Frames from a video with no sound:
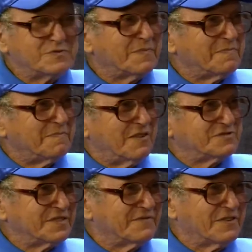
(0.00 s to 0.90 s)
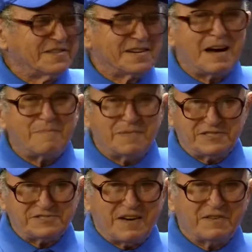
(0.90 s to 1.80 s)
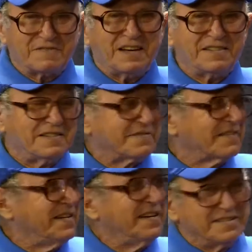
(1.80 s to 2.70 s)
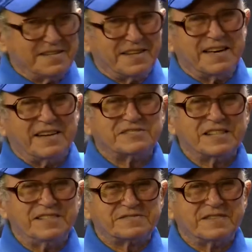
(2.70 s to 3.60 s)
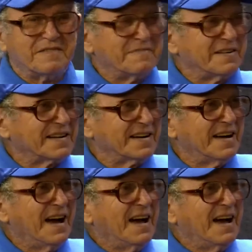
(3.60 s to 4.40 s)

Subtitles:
But most of all, God bless our great country, the United States of America.